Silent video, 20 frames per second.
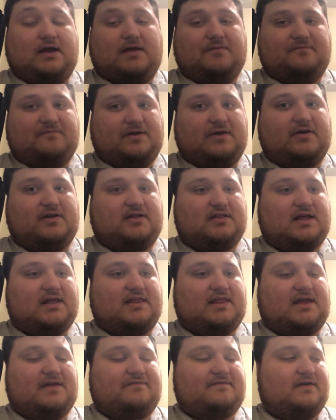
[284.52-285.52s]
I'm very
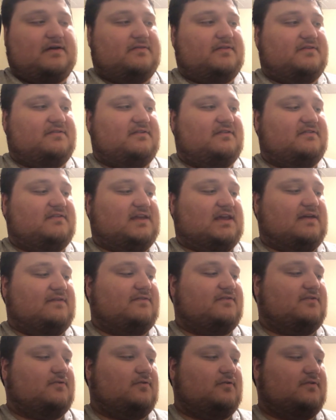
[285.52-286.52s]
glad that I found this on
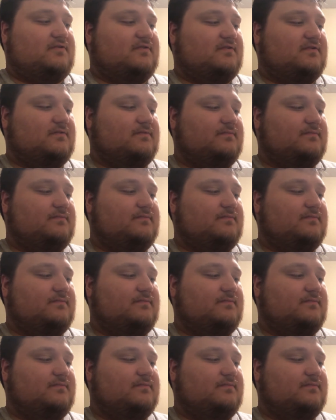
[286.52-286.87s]
TF Source.